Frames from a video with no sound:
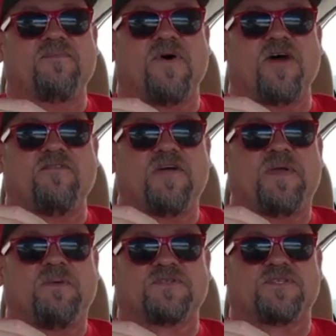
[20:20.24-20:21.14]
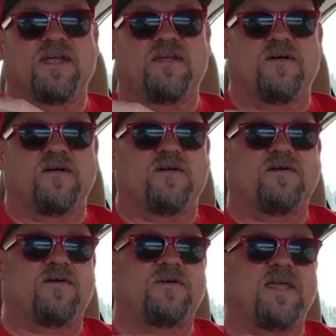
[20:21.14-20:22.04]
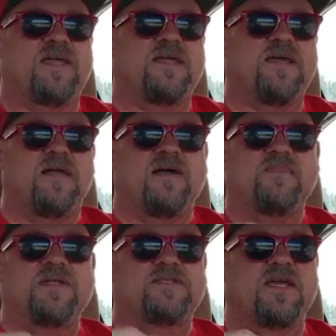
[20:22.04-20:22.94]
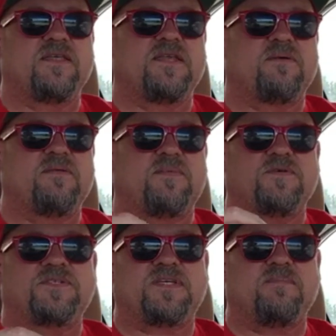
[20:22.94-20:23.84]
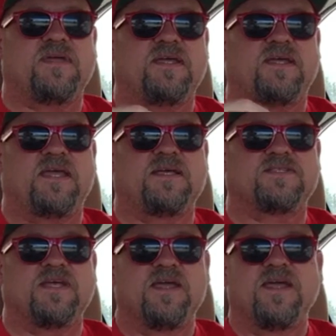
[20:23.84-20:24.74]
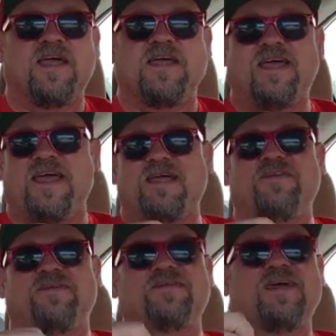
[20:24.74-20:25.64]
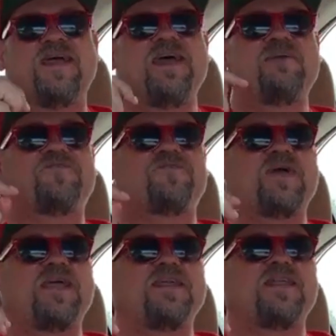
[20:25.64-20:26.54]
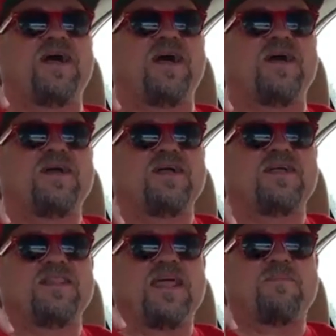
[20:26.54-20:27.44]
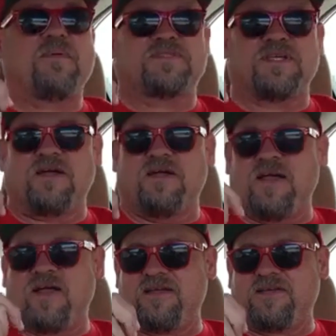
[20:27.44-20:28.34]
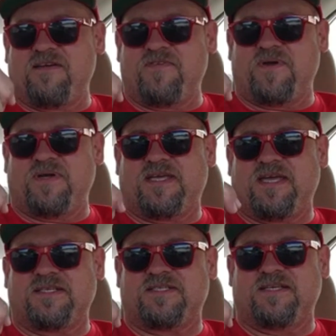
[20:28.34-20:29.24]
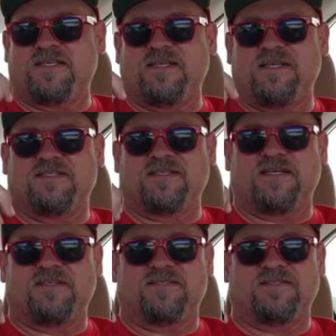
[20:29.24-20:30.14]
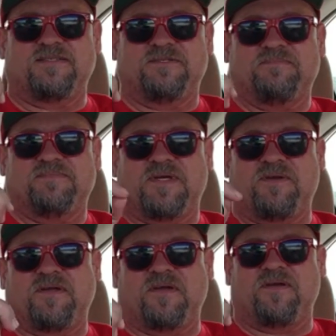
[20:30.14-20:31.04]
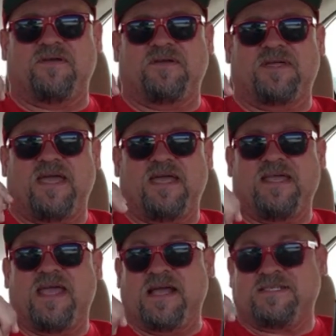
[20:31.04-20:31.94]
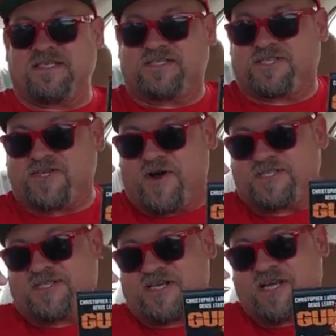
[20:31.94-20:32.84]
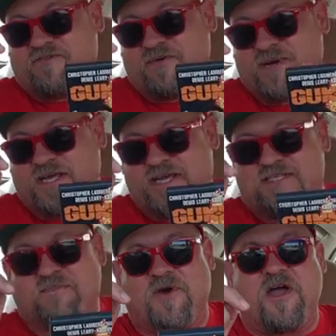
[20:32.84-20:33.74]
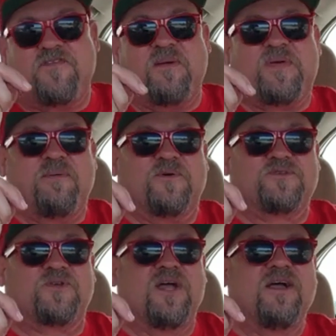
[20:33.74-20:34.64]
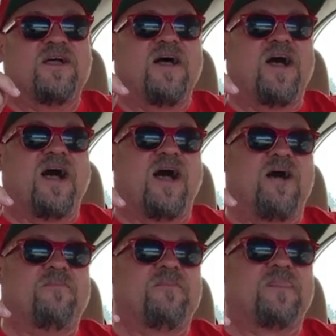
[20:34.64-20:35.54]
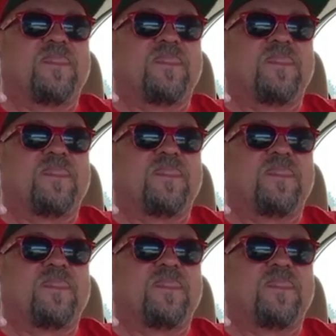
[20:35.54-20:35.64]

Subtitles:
Mario Van Peebles like, oh, okay, I'm gonna tell you the name of the boat. Just give me a kiss. And friggin' Lambert's like, give you a kiss. And he's like, okay. And he actually starts to give him a kiss, and Mario Van Peebles, I